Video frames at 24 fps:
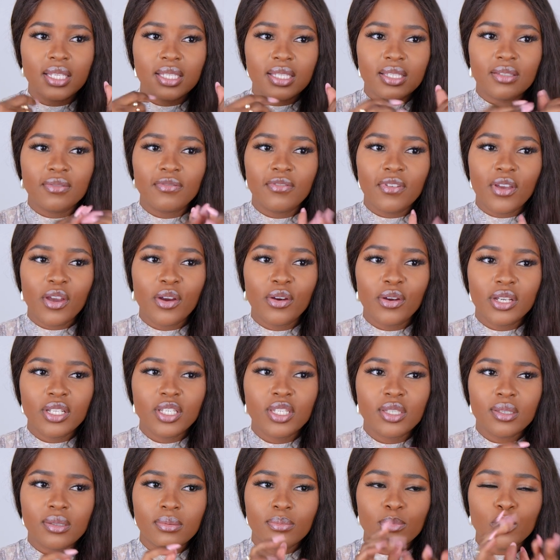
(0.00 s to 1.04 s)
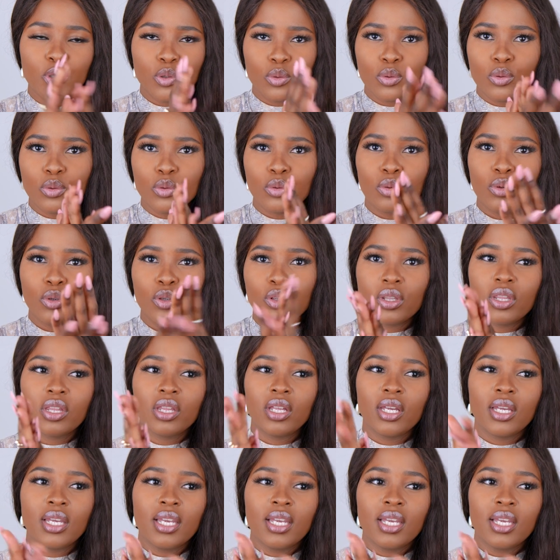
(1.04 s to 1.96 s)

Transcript: It's very smooth,